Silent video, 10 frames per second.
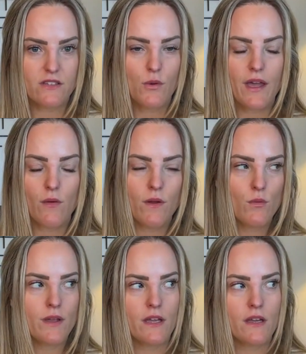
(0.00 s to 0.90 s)
Okay, when
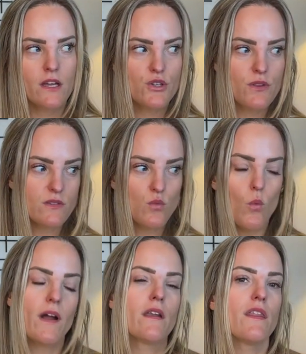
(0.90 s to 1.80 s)
we do this
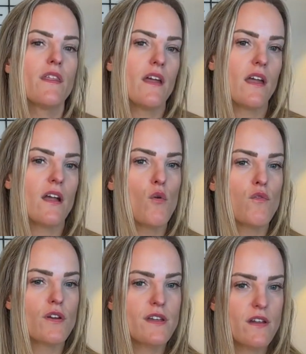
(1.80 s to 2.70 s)
one thing
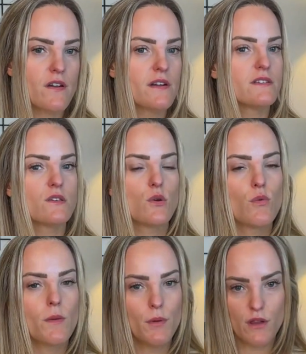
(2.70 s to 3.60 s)
over here, is there a
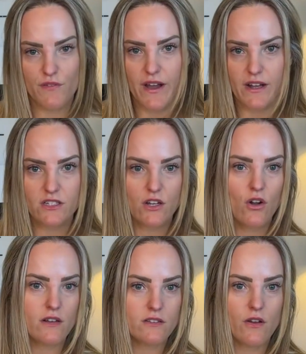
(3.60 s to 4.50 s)
ripple effect
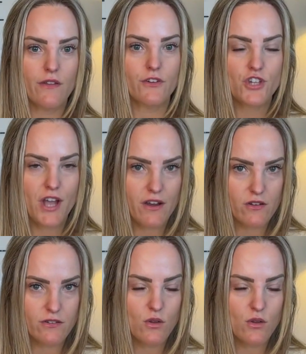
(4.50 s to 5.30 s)
across our other channels?